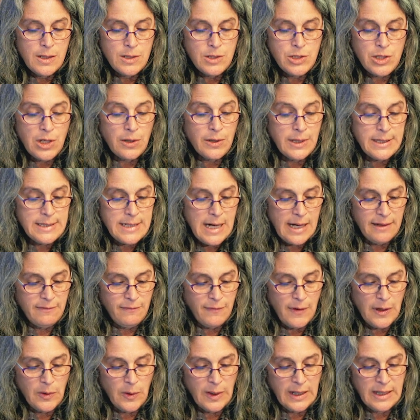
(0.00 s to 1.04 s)
Jerry died
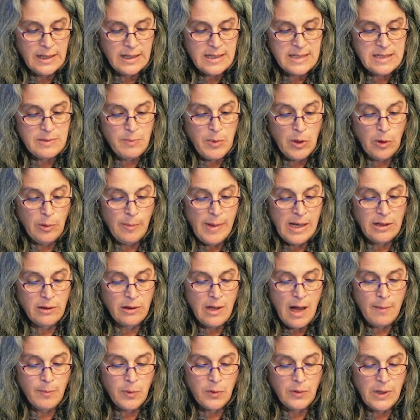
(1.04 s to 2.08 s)
following an experimental
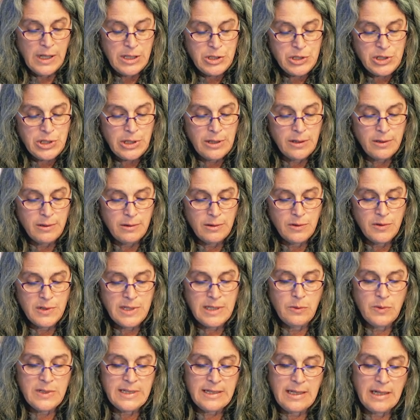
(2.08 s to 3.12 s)
operation.
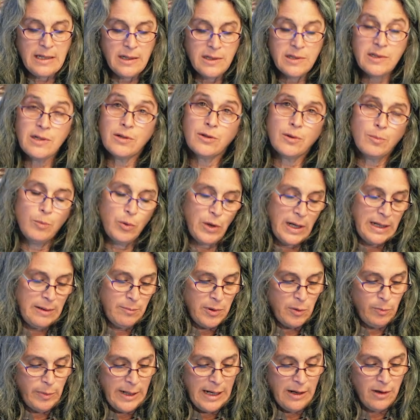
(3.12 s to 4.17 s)
Lucy was killed and her brain
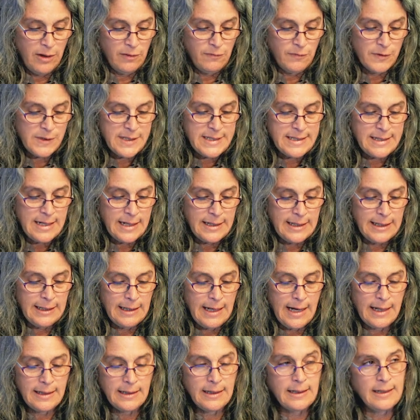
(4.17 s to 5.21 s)
prepared for
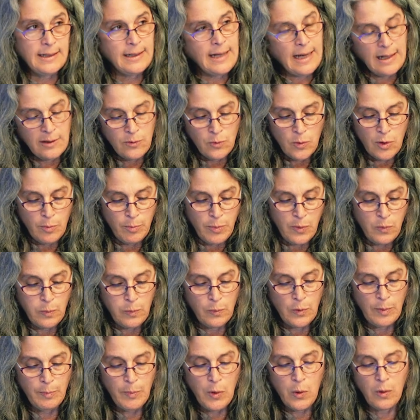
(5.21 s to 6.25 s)
study, and in an annual
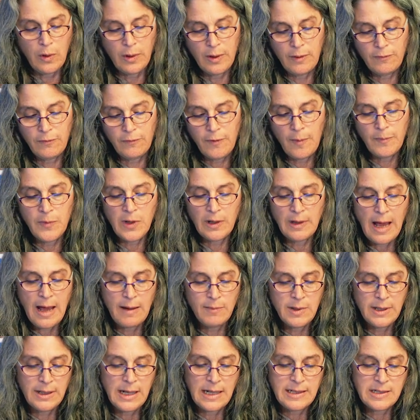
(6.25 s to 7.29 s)
report from the
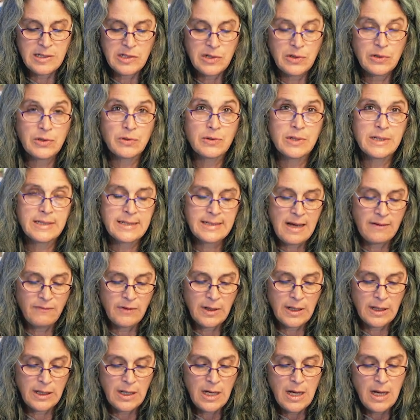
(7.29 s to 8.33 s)
lab in
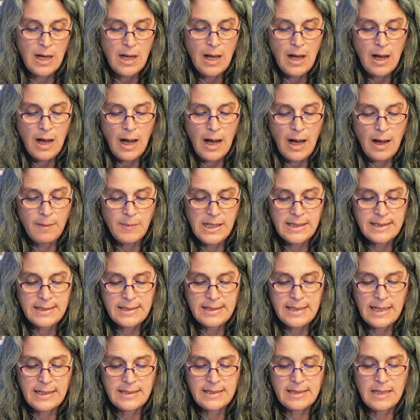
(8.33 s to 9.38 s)
1937, it
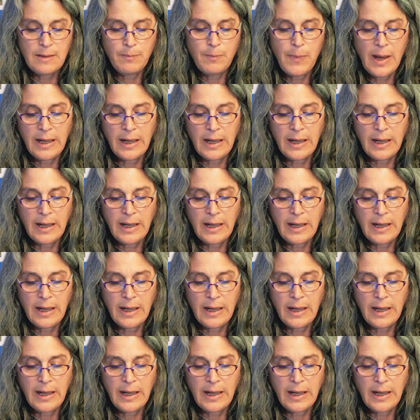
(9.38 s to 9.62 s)
states that